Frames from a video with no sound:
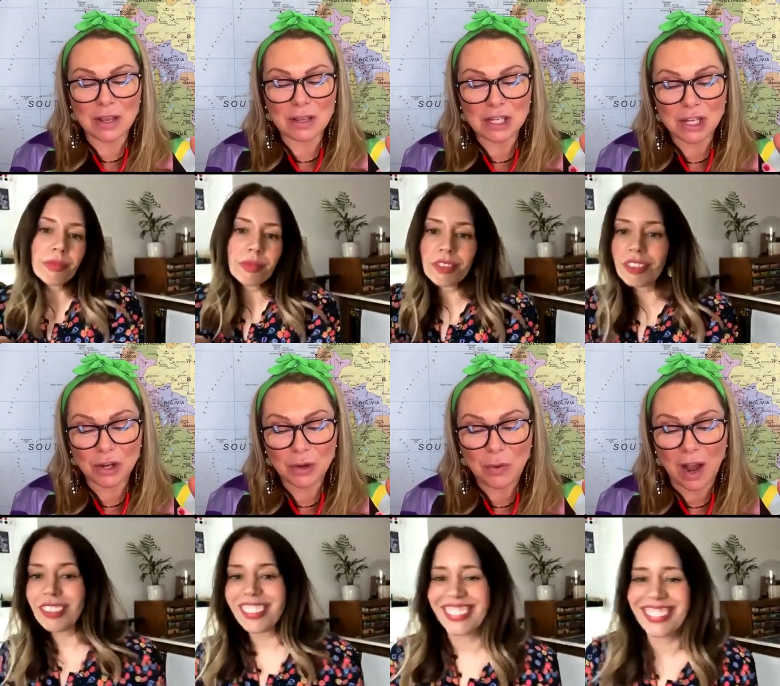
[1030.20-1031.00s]

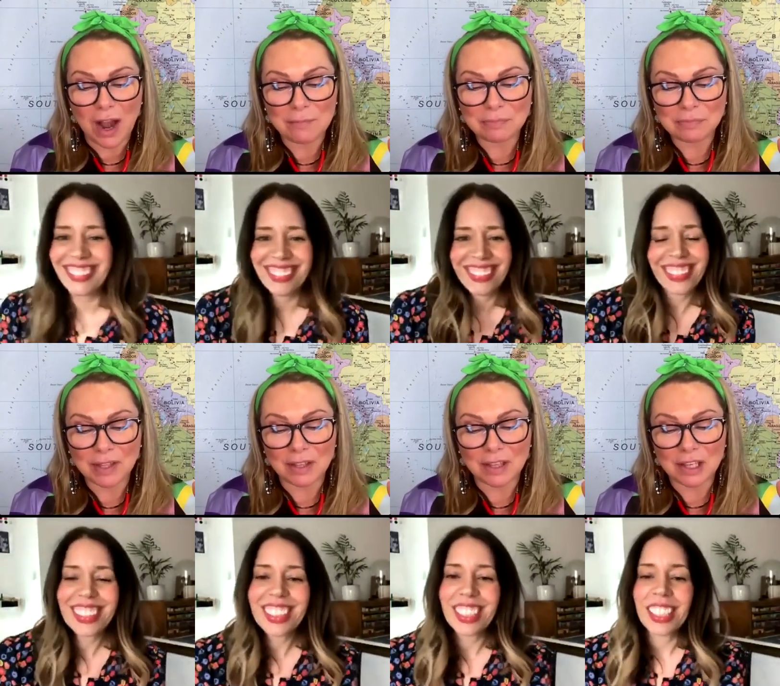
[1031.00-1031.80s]
Speaker 1: you, um,
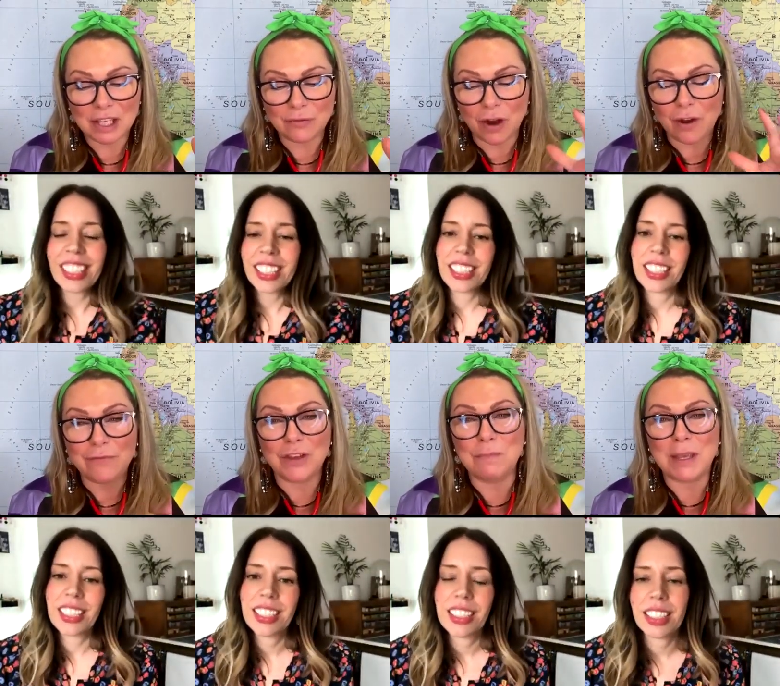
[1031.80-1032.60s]
you've got a
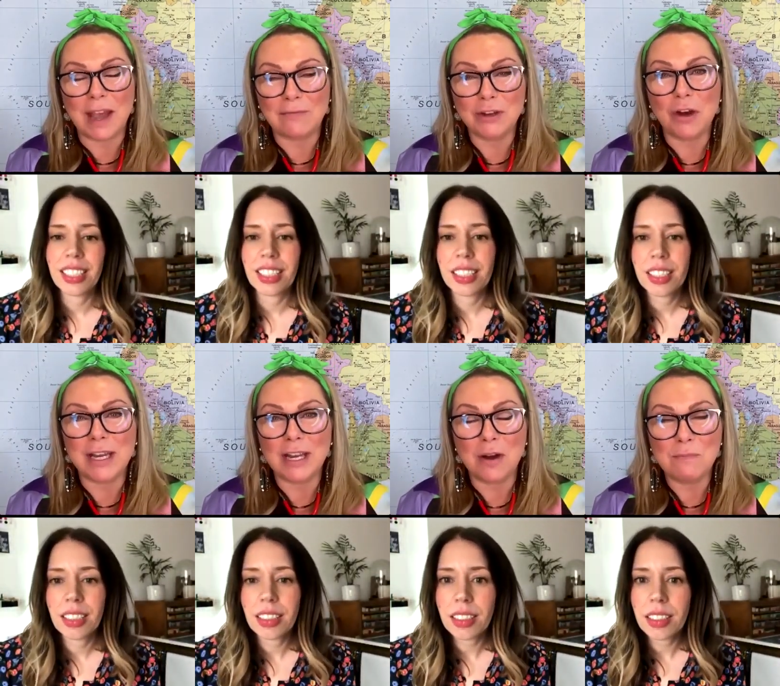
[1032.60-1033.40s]
few. Pe- have you got
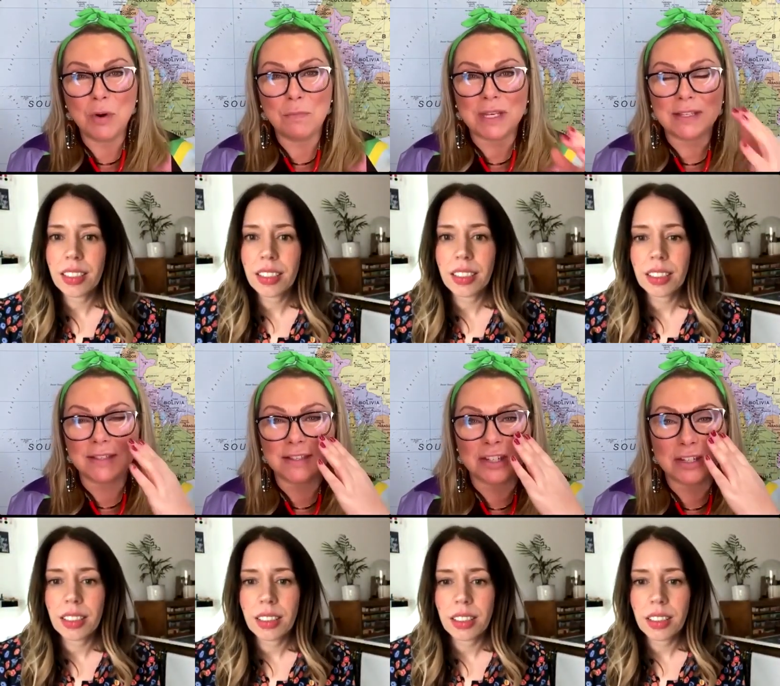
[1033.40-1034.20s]
any art? more
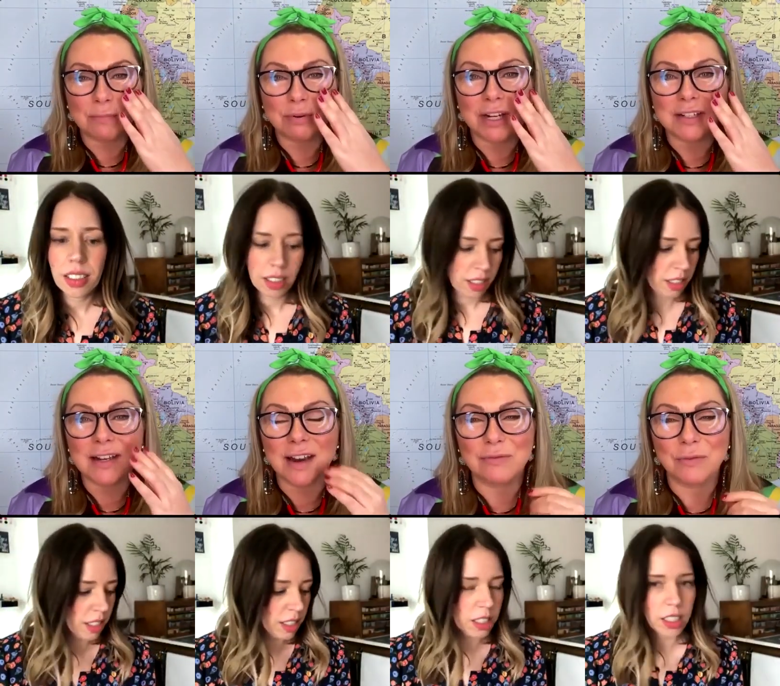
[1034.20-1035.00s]
pieces just to bring to
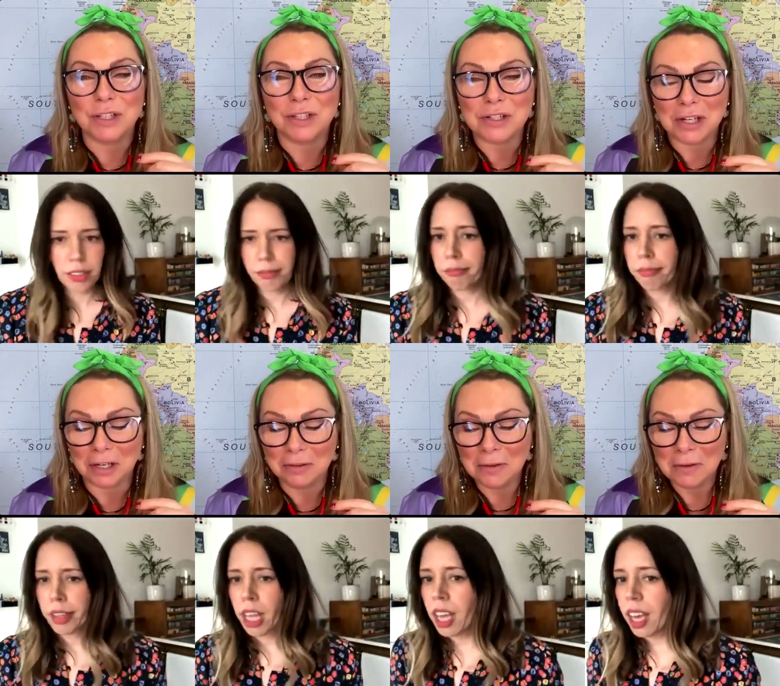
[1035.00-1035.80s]
life what you
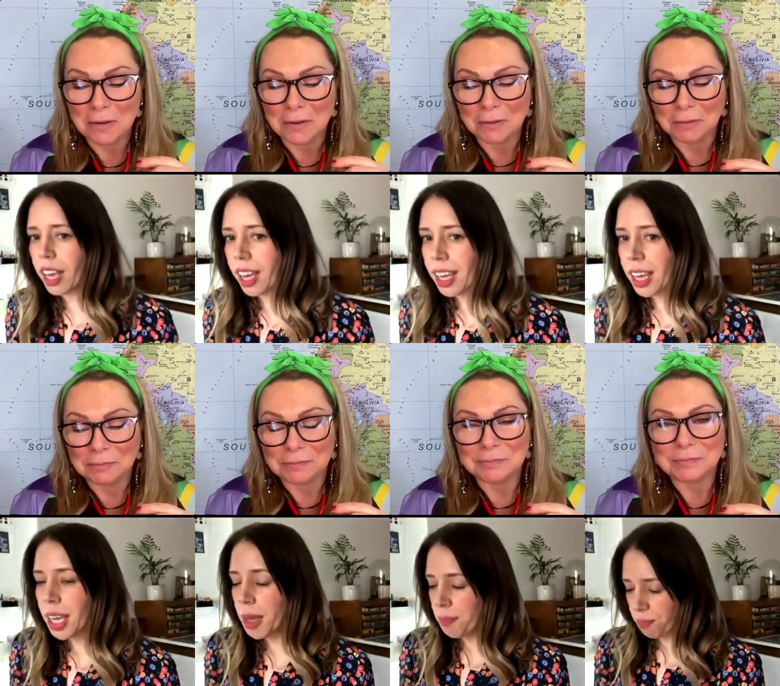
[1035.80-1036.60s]
do?
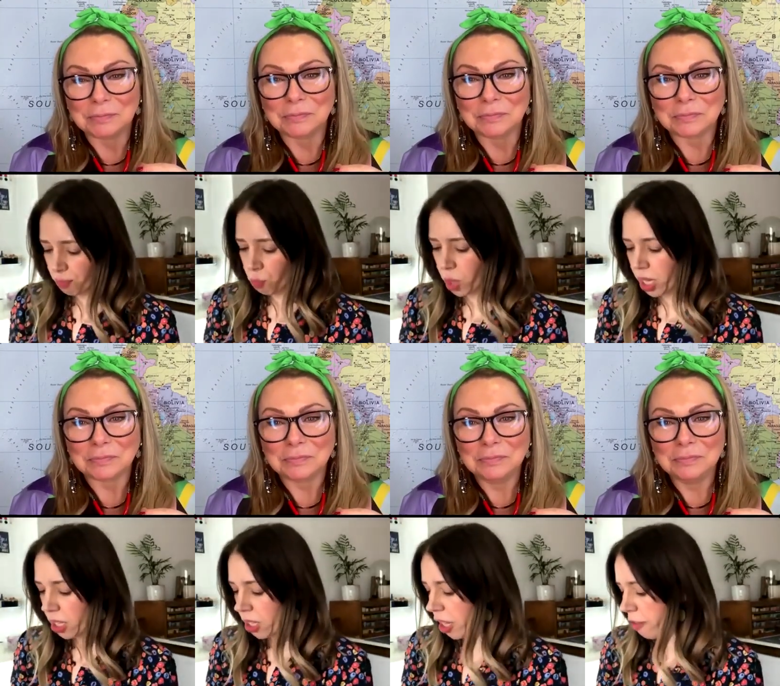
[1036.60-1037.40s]
Speaker 2: Um,
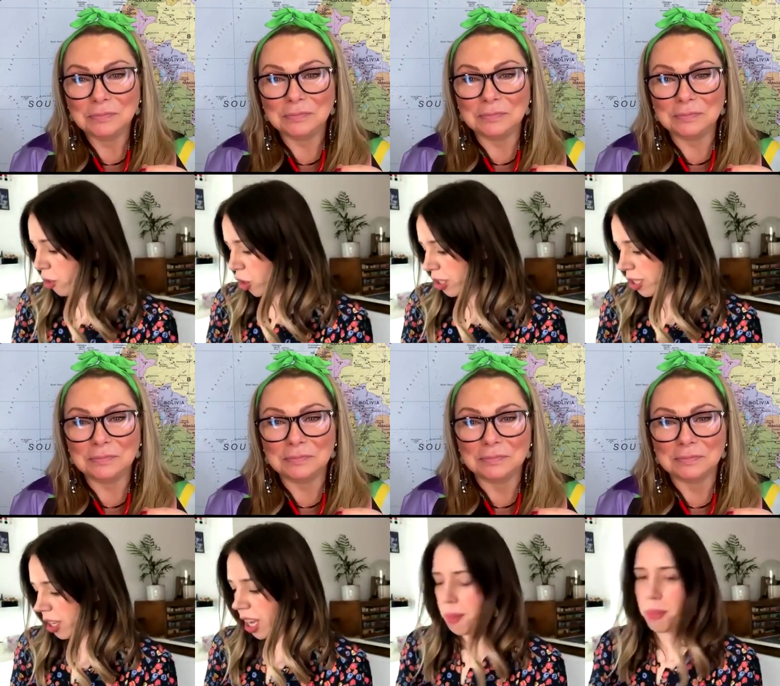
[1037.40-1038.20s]
well, I've got
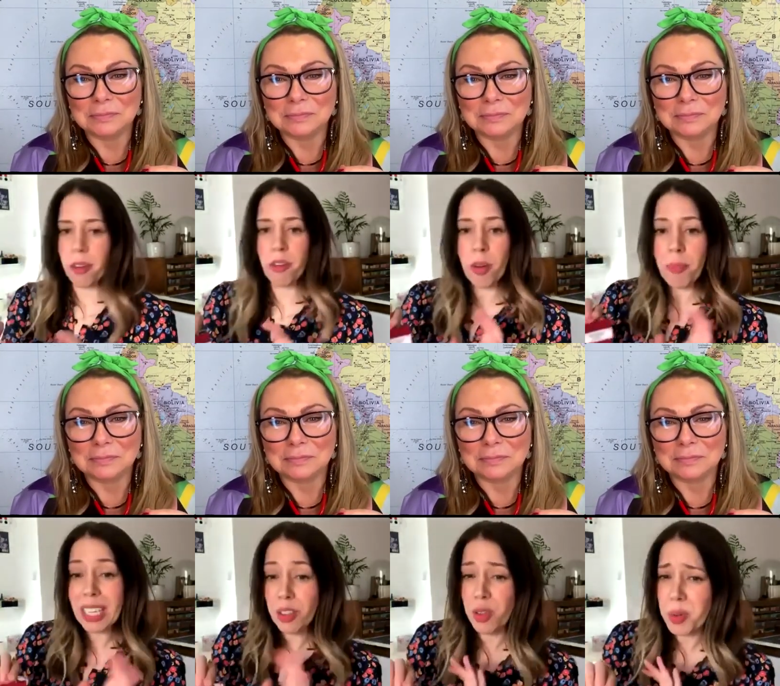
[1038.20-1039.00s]
um, I've got
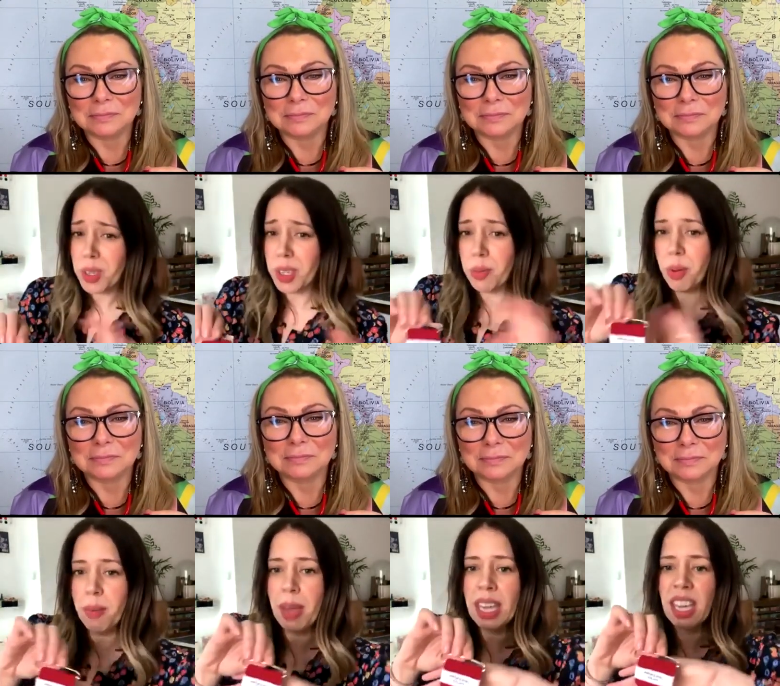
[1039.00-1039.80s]
medals, which is
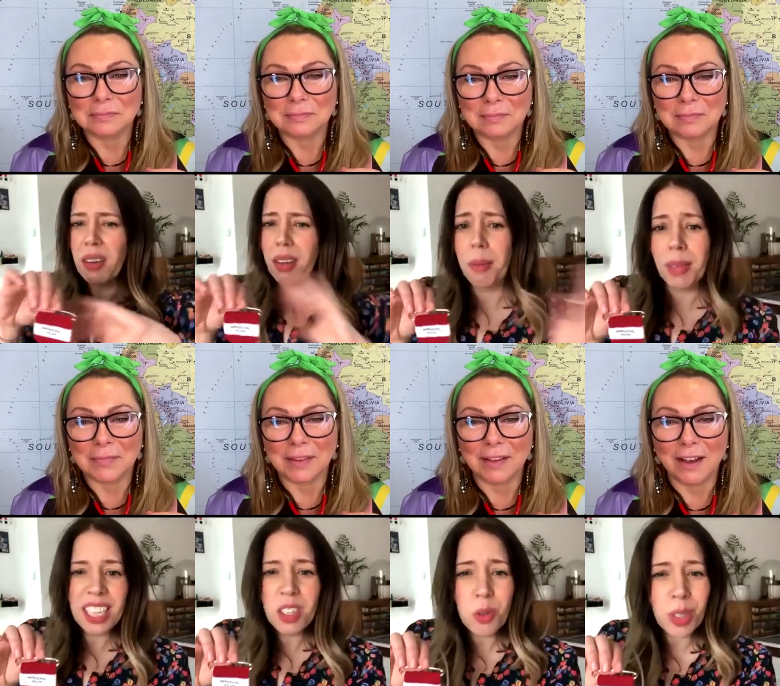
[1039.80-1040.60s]
what I make it. I
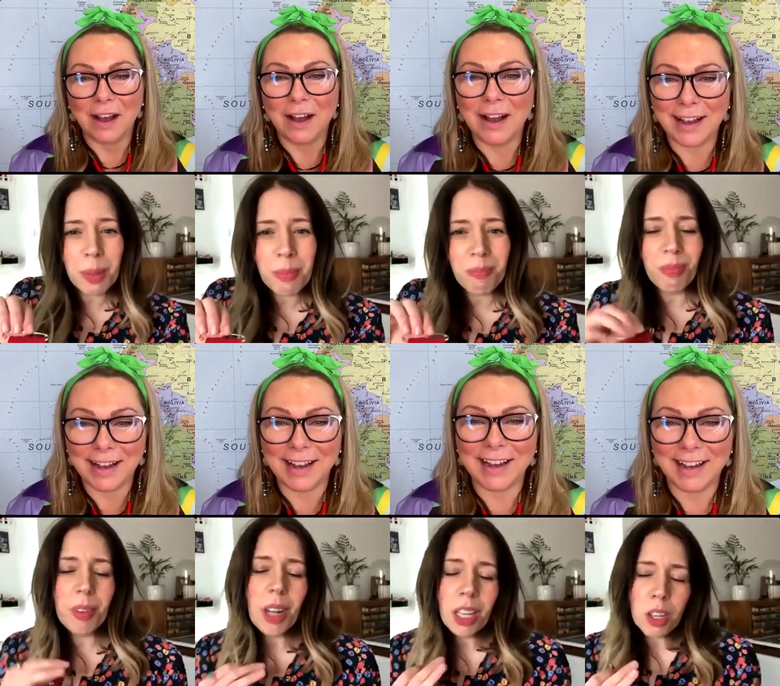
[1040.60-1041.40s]
mean, it's all going to
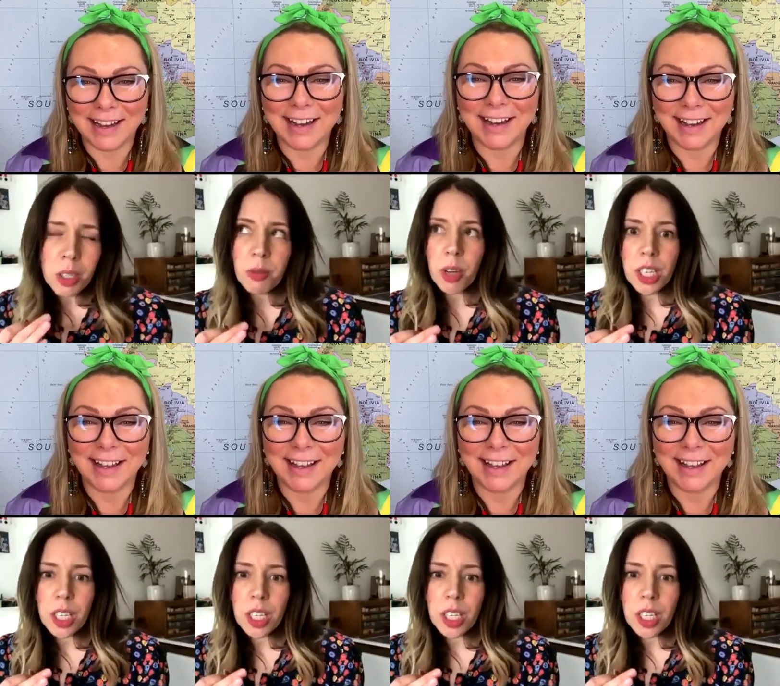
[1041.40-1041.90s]
a lot of what I